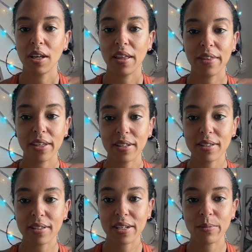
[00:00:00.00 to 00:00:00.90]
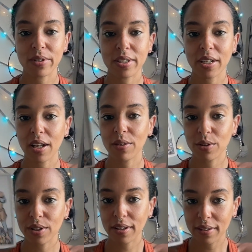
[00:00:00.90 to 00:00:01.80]
This seems
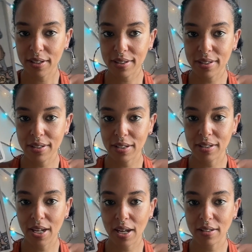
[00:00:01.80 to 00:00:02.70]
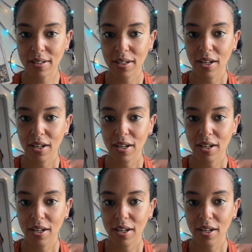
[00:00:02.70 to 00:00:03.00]
together, this does not.